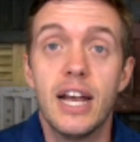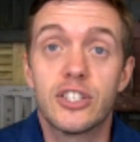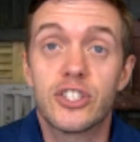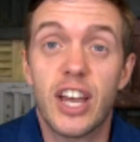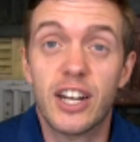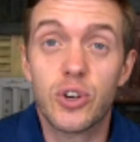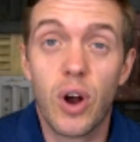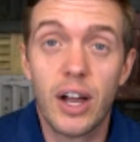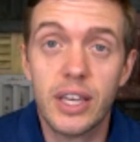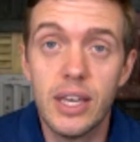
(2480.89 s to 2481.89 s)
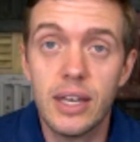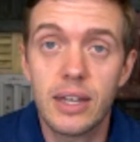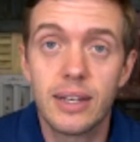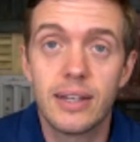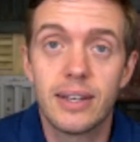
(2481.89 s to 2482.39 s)
Stan Kroenke,
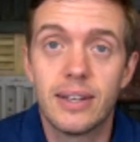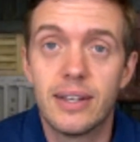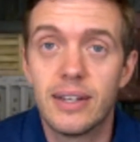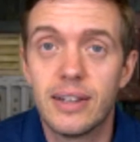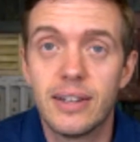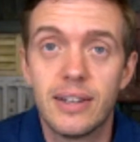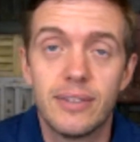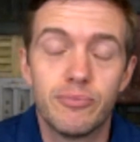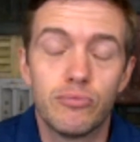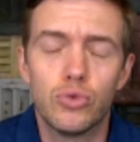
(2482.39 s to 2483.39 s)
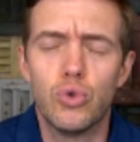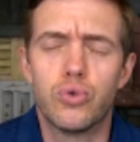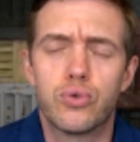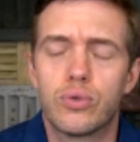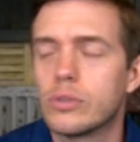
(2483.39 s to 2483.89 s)

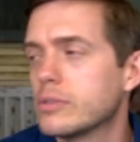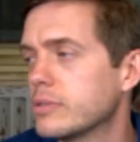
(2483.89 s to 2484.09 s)
oof.